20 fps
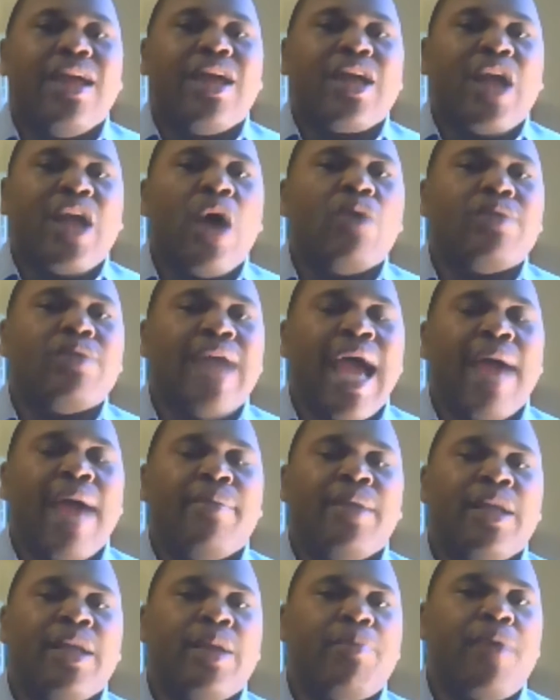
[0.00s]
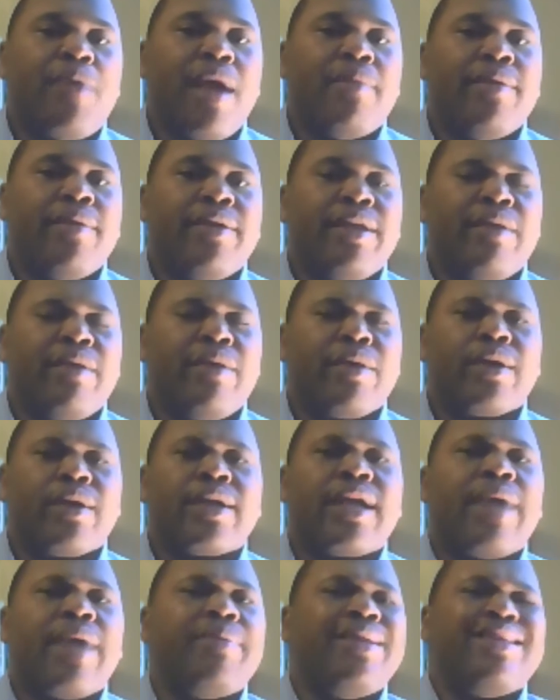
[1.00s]
go diamond in a primary networker
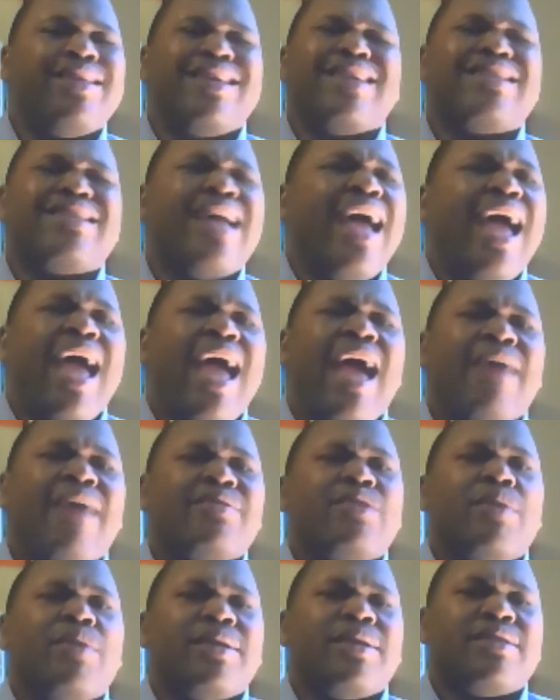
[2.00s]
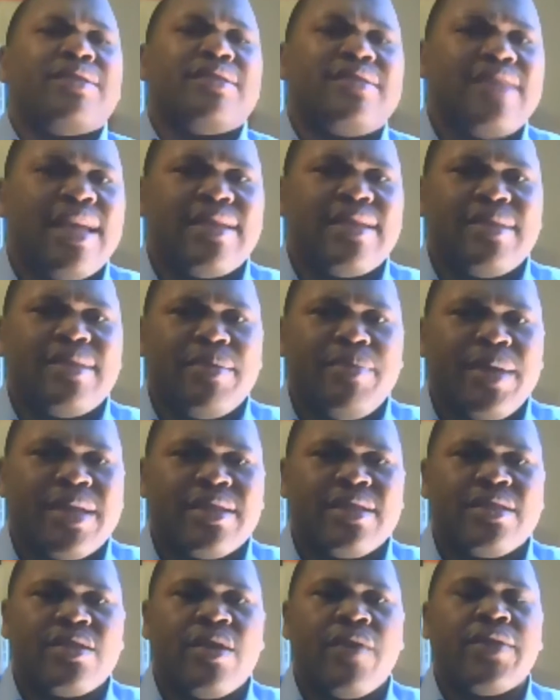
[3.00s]
company, just have so much success in
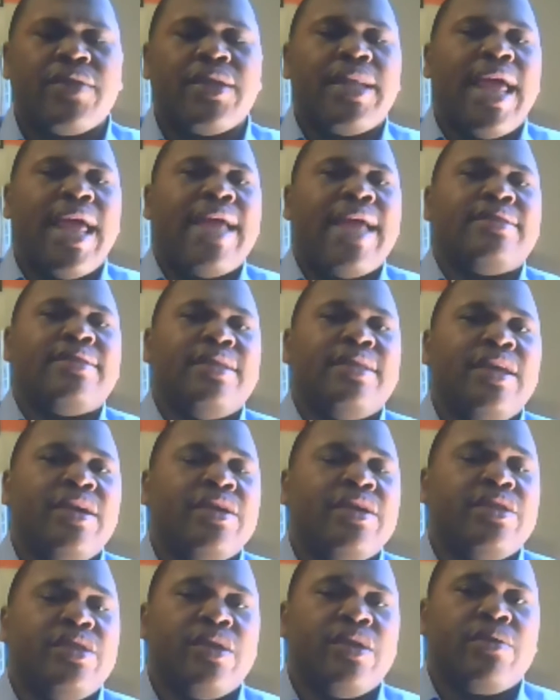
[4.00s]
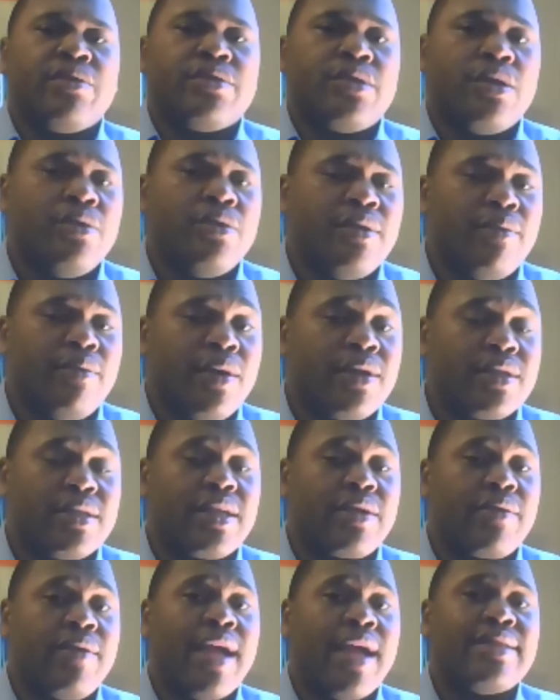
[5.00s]
business over the last year in general. So you want to
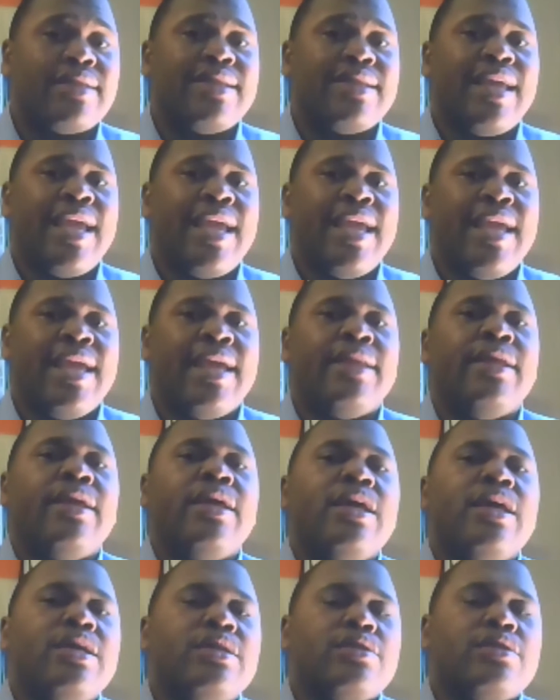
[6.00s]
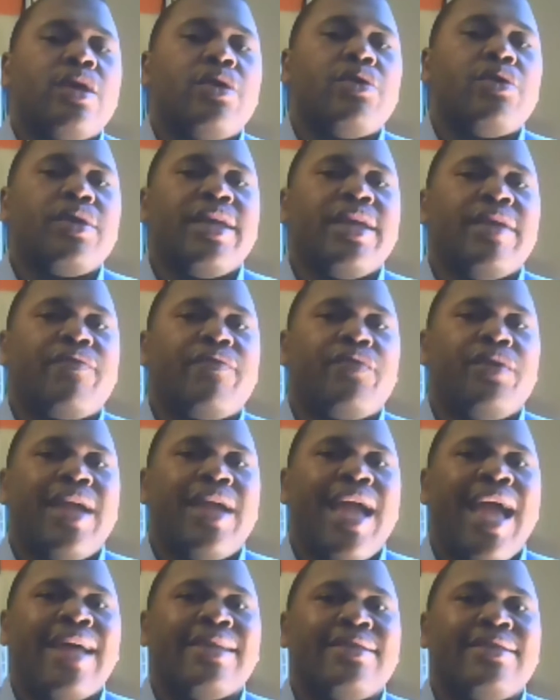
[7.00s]
stick around to the end so you can get
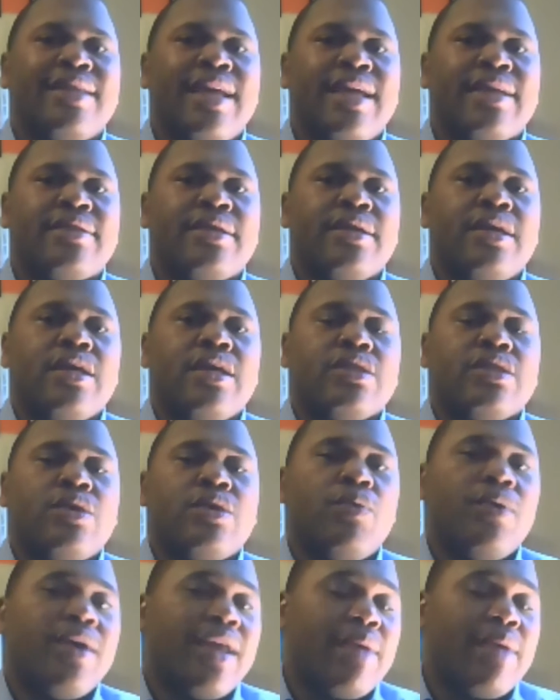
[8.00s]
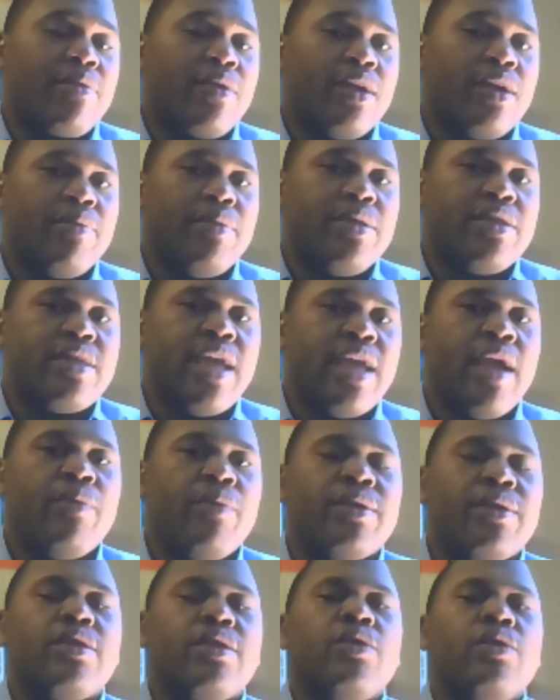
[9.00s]
free access to what I'm going to be sharing
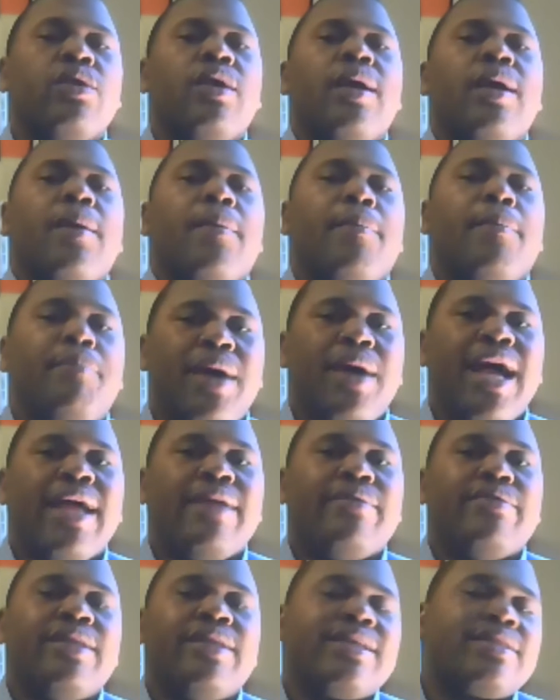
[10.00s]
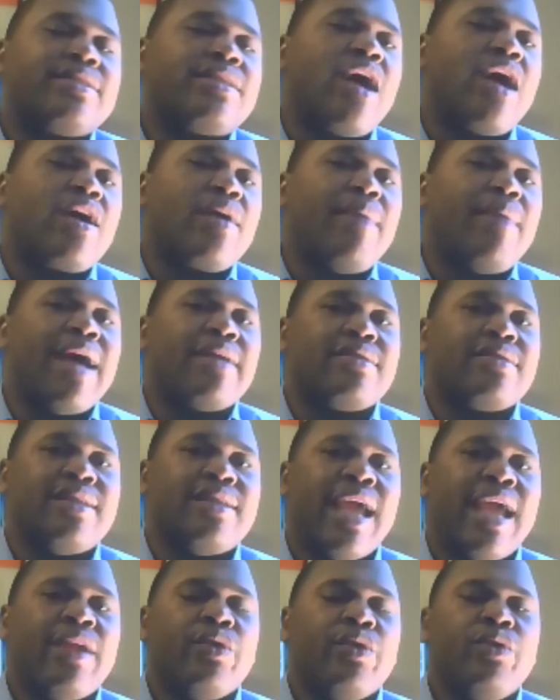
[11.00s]
with you. But let's talk about
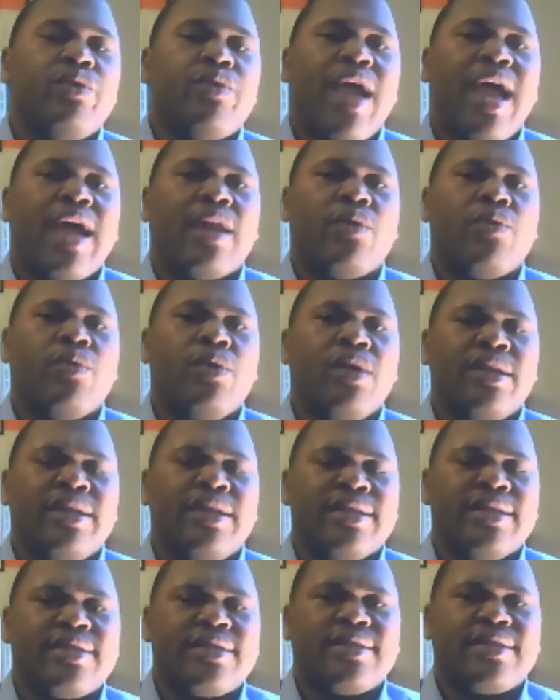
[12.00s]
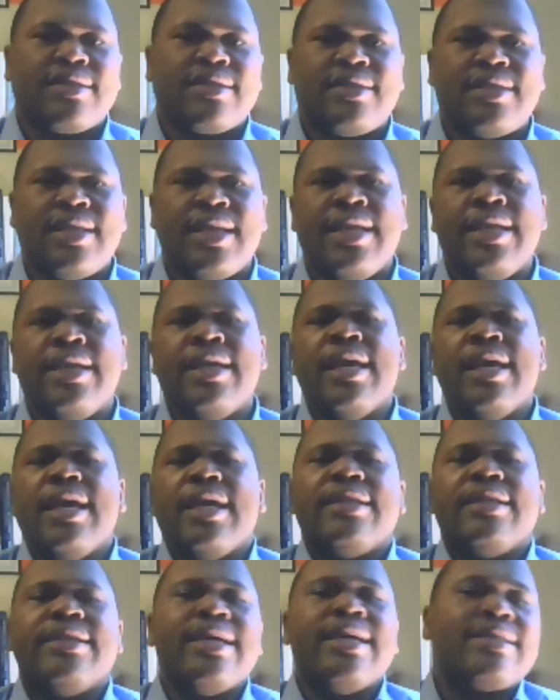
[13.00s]
today, do you have the willingness to succeed?
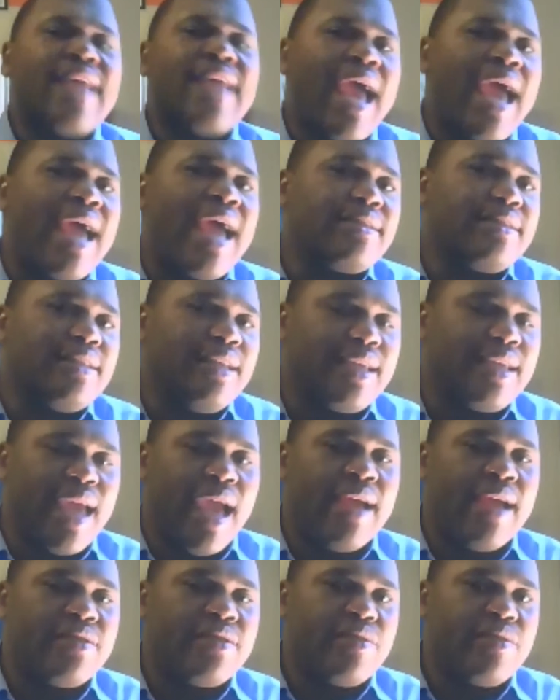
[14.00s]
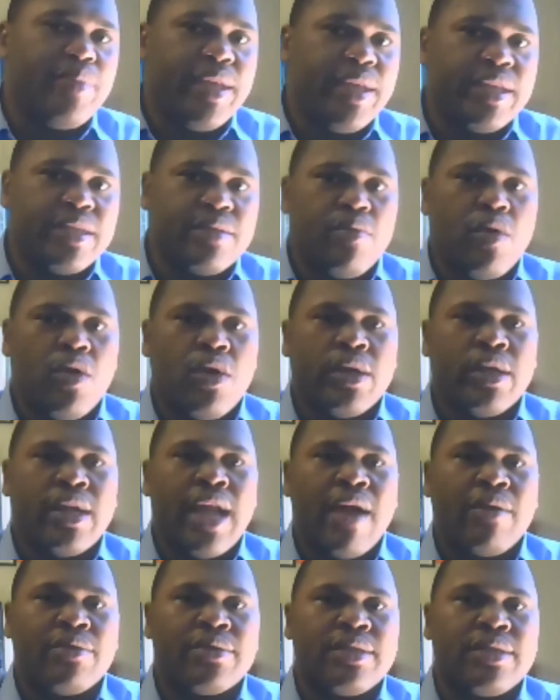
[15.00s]
This actually came to me this morning.
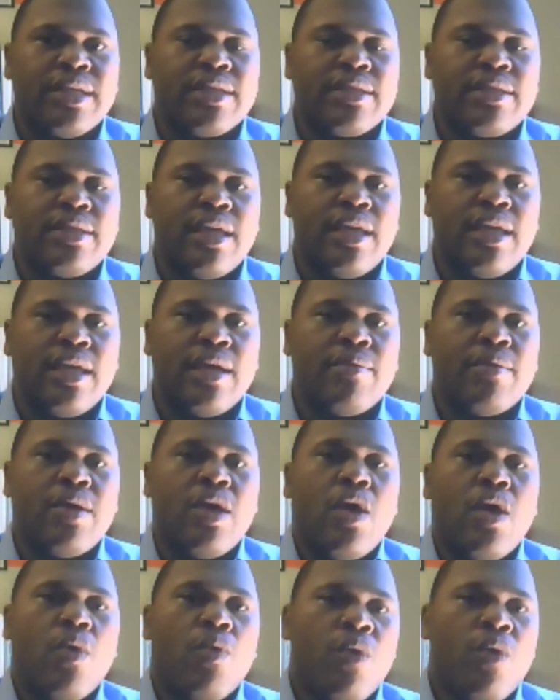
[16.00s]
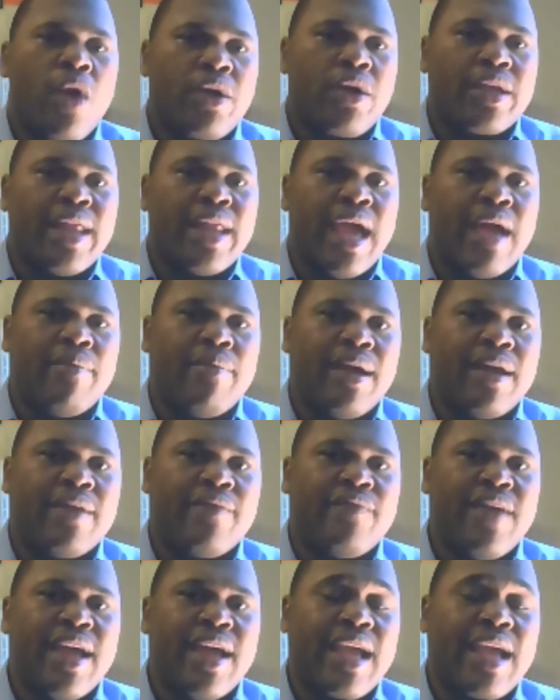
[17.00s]
I was in the gym working out. Matter
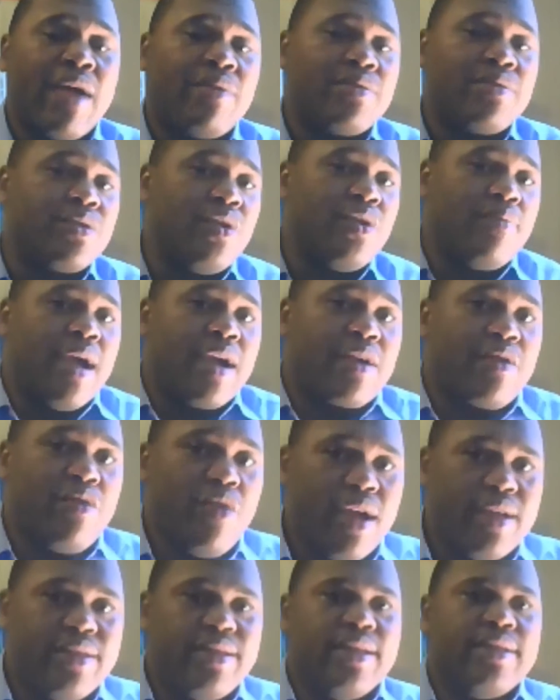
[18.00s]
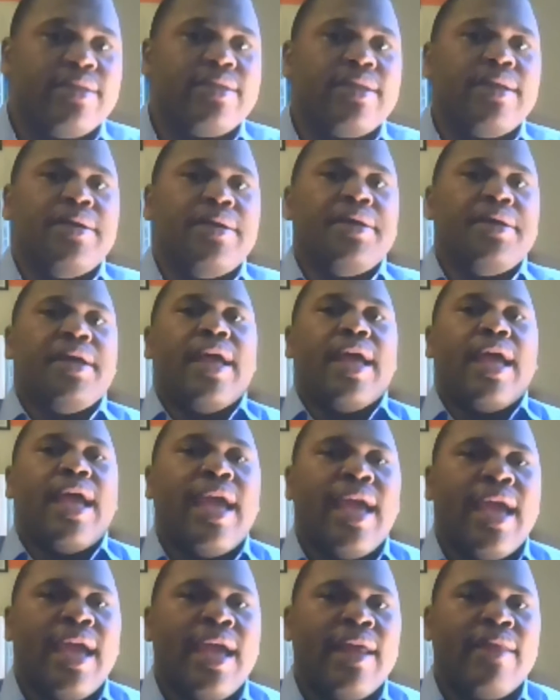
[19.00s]
of fact, I was doing my crunches.
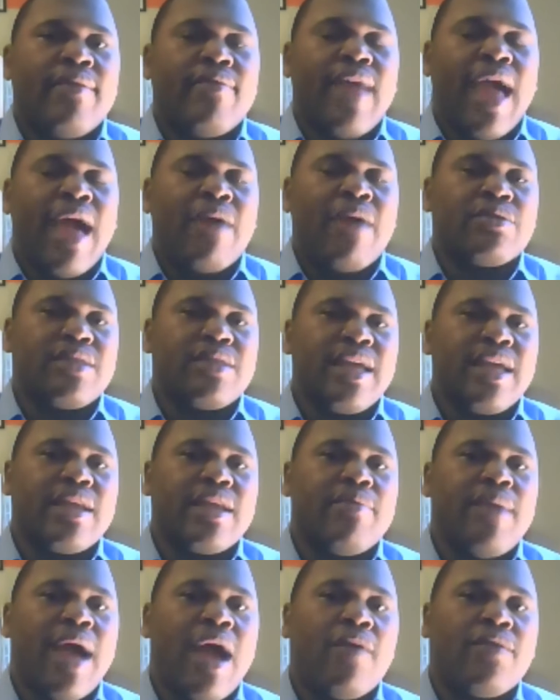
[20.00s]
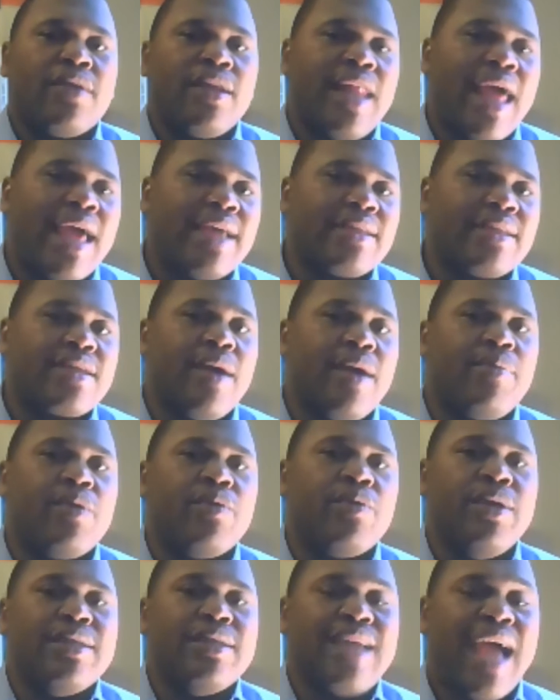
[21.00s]
And I was thinking about over the last couple
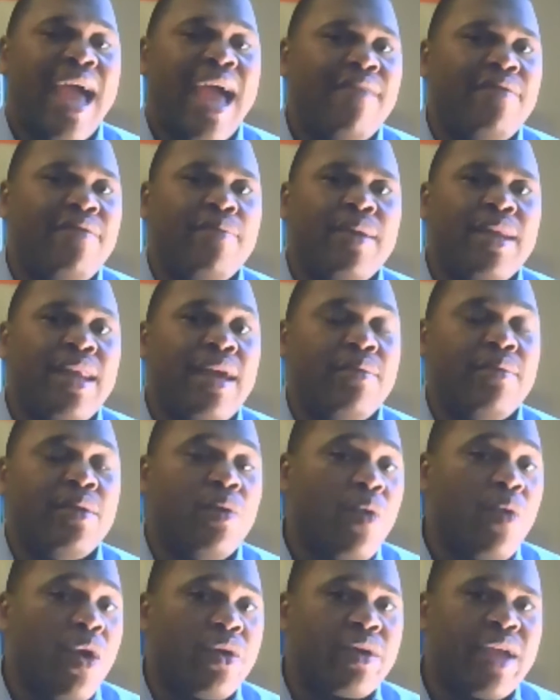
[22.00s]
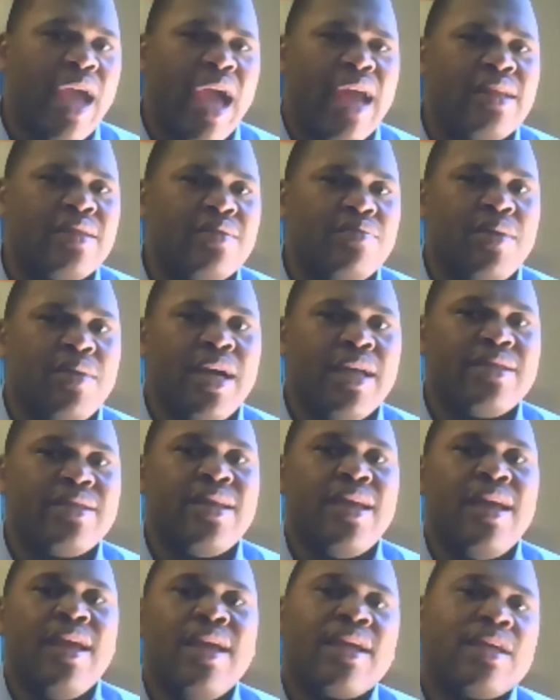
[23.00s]
of weeks, I haven't been able to work out as
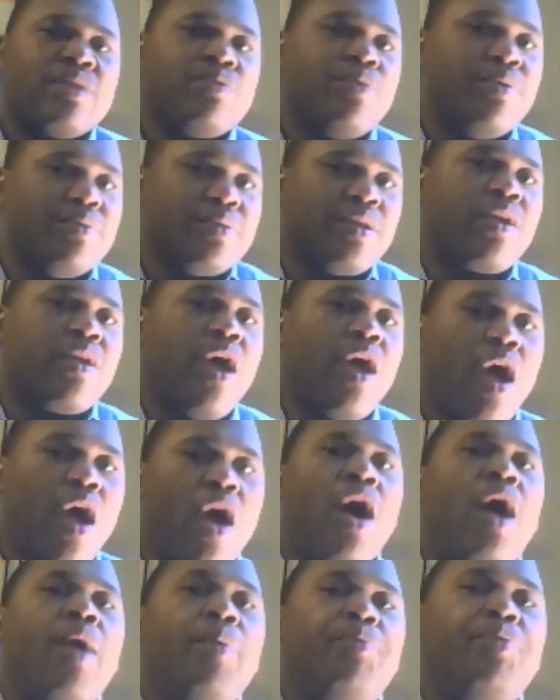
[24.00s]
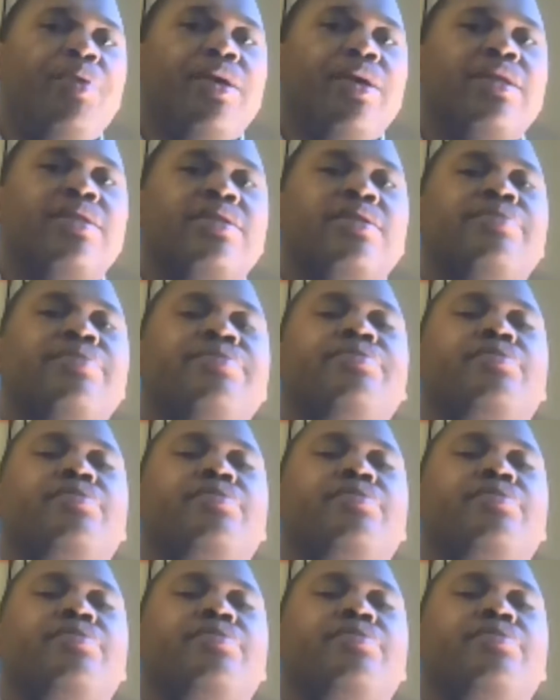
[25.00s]
much because we was on a hard push